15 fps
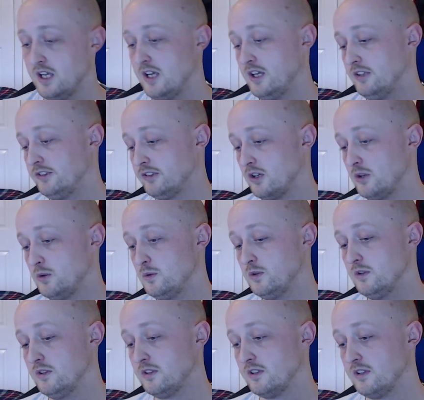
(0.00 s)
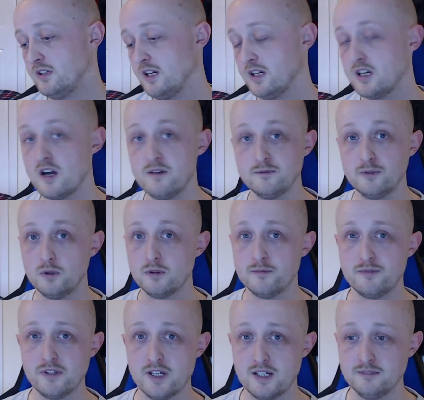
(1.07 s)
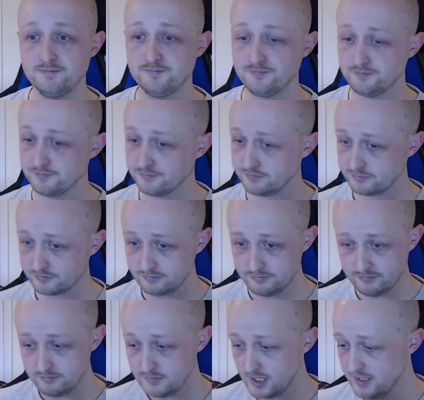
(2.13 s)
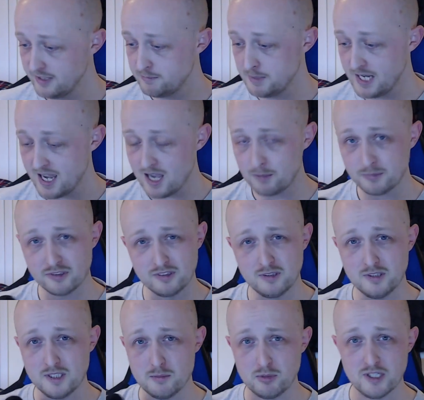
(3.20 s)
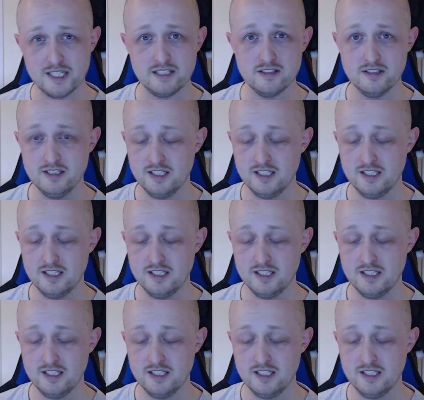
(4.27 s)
So I can't fault them for that. They've been absolutely brilliant.